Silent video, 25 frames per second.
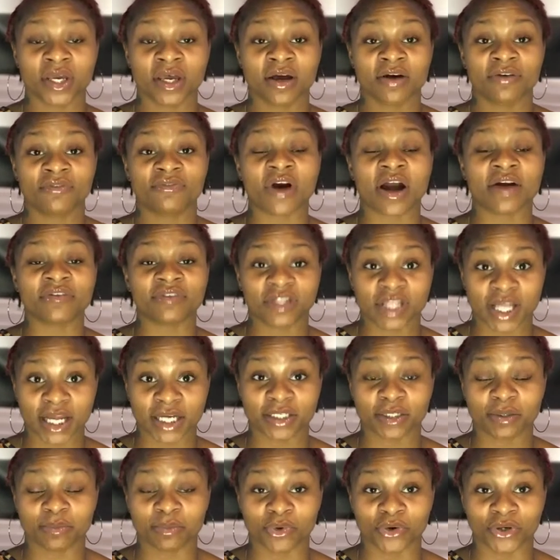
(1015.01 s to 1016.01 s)
5 o'clock in
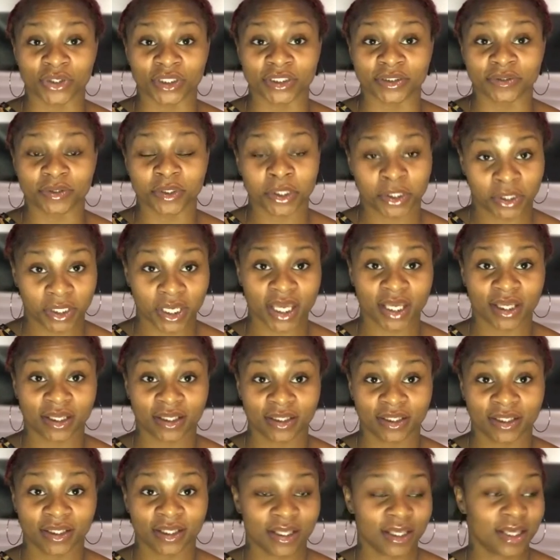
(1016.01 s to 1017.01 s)
the morning, okay?
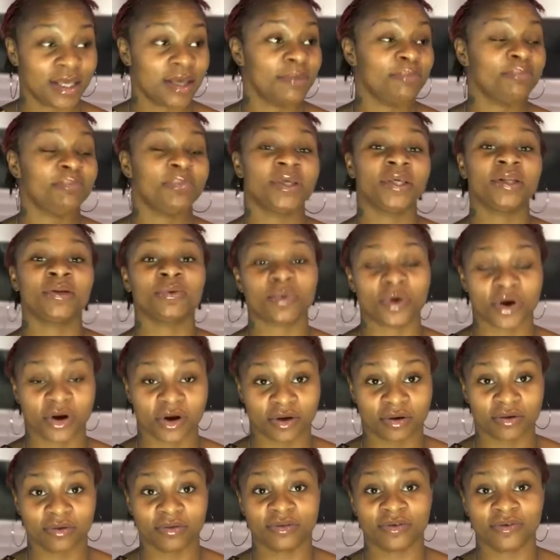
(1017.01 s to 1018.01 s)
Be to
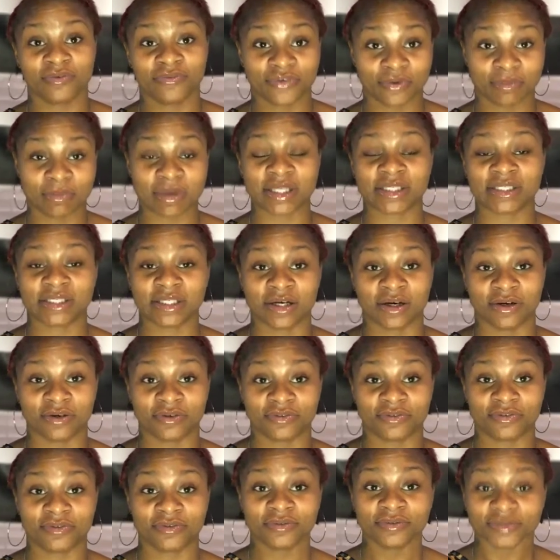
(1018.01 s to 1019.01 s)
work for myself.
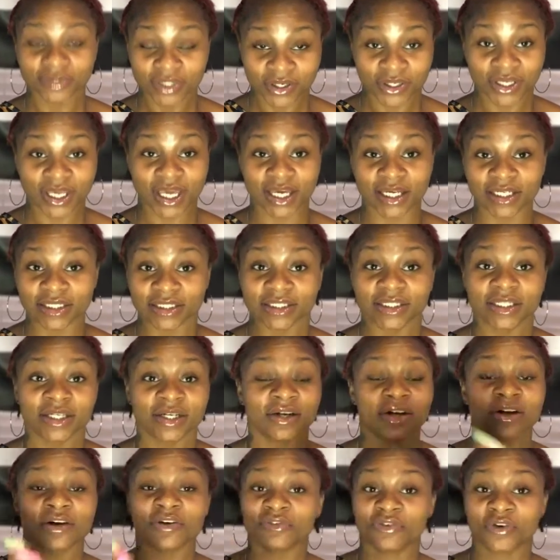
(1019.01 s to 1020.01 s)
Okay,
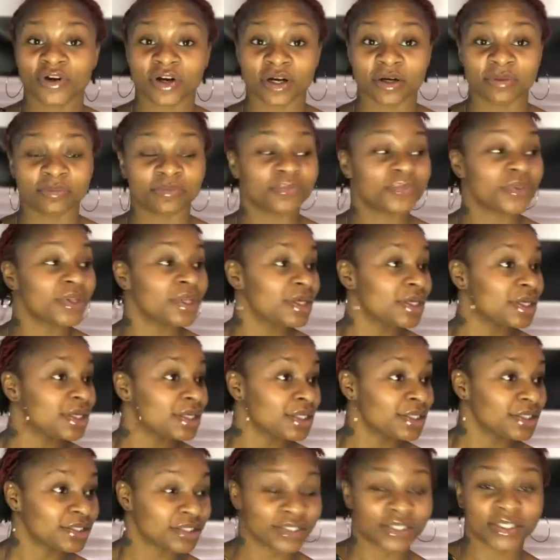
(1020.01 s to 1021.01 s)
from
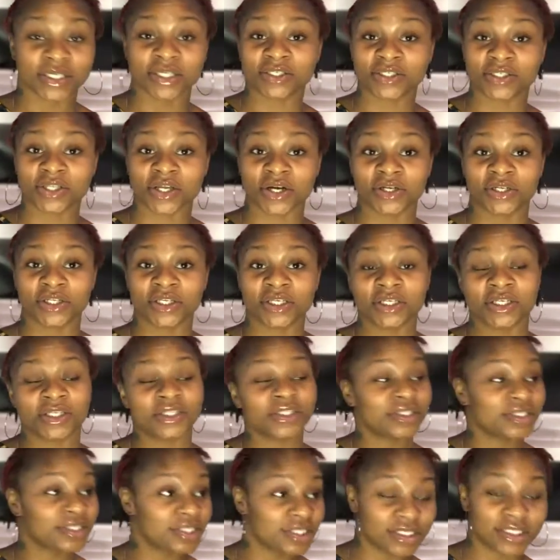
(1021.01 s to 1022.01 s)
6:30
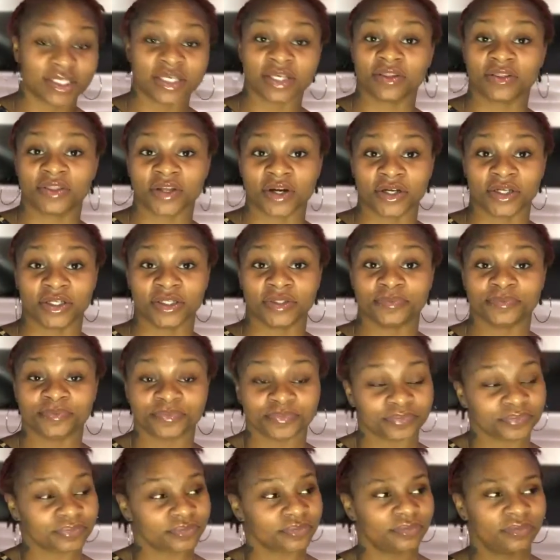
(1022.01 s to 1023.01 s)
to 10:30,
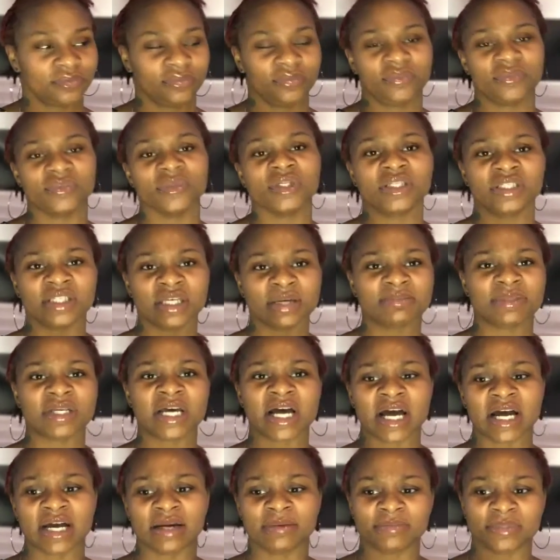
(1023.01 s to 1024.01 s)

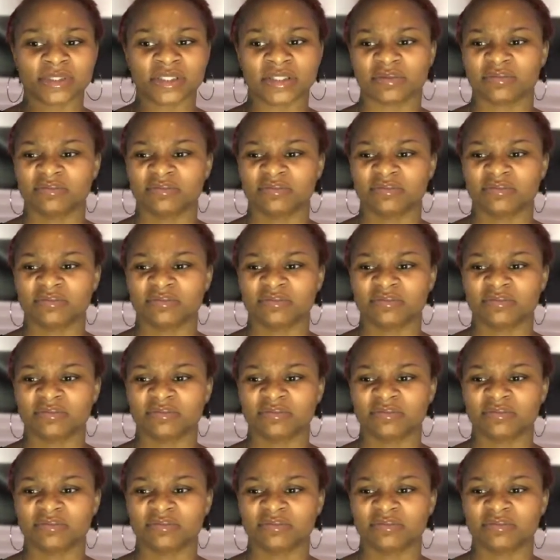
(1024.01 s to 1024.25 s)
sometimes